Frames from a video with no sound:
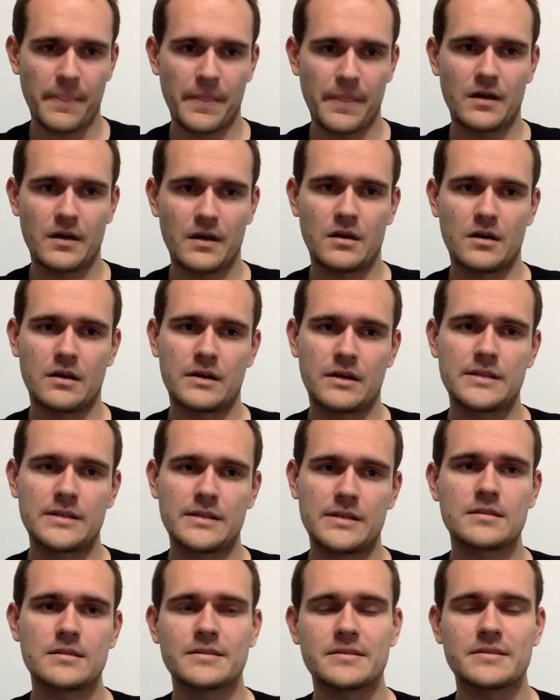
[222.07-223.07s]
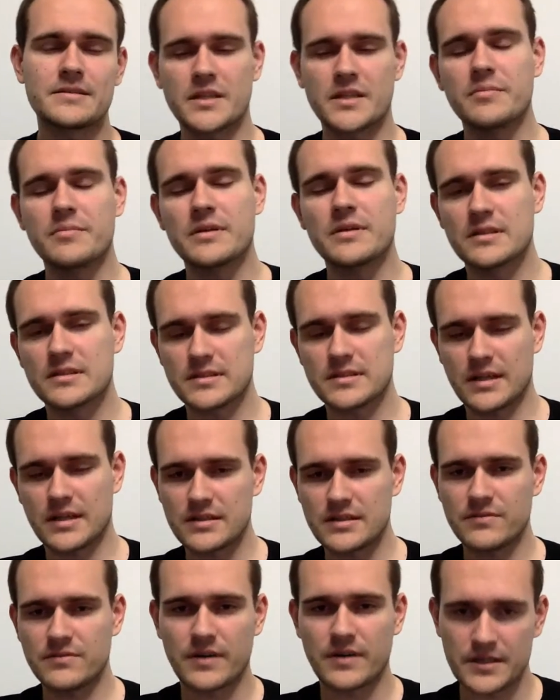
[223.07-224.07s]
It is unseen by the
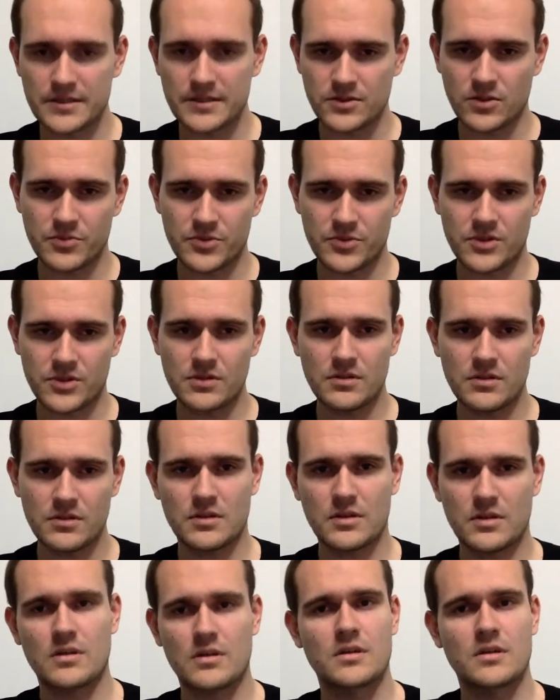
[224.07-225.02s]
scan device option,